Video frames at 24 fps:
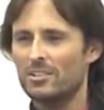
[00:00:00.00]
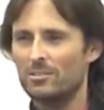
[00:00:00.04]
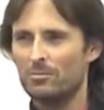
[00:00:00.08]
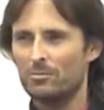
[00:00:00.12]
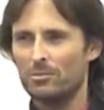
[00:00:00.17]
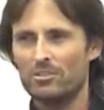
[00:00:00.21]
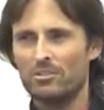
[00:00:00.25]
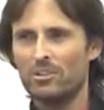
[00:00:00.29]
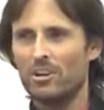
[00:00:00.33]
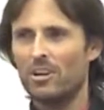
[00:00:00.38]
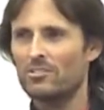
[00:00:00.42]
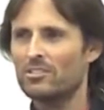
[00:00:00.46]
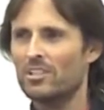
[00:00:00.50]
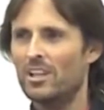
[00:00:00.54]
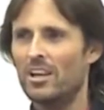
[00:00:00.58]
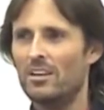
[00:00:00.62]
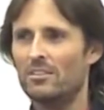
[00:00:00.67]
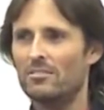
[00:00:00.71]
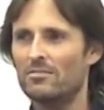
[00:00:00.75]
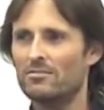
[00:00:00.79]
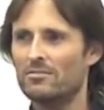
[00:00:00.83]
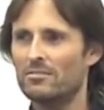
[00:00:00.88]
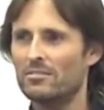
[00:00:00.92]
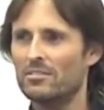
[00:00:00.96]
with God's
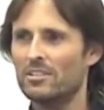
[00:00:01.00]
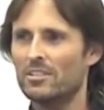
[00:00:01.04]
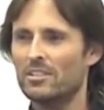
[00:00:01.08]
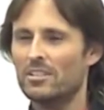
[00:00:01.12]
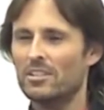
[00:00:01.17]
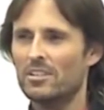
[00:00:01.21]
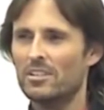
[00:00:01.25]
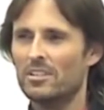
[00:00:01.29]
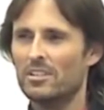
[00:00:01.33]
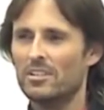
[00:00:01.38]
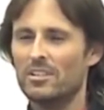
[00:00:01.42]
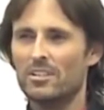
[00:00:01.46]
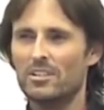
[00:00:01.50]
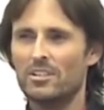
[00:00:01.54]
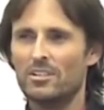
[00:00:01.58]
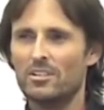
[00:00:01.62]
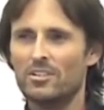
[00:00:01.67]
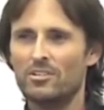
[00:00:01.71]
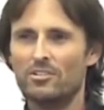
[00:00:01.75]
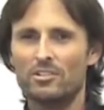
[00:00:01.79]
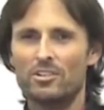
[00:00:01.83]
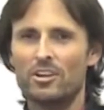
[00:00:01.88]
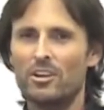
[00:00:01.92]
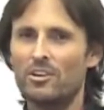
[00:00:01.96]
love.
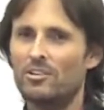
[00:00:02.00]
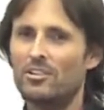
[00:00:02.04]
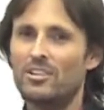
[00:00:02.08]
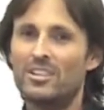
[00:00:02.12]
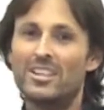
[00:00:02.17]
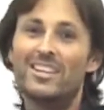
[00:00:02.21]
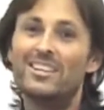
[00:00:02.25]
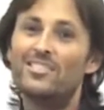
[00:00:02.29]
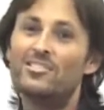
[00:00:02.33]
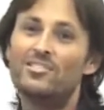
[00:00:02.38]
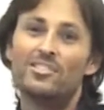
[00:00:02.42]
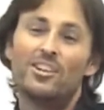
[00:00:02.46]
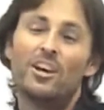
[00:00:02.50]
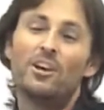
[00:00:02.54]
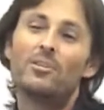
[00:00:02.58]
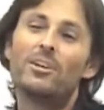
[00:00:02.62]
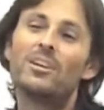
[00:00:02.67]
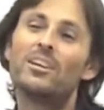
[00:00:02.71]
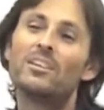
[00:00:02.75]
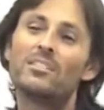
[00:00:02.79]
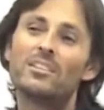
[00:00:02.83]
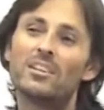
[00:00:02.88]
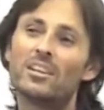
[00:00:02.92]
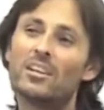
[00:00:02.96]
You don't need to know
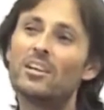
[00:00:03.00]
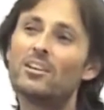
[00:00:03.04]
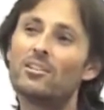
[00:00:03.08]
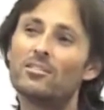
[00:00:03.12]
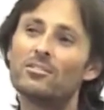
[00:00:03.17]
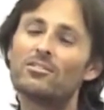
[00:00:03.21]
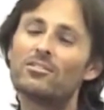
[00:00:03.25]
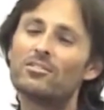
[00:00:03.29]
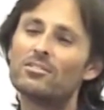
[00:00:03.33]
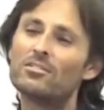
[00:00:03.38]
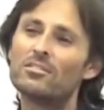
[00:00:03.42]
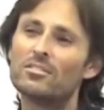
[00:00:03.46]
anything else.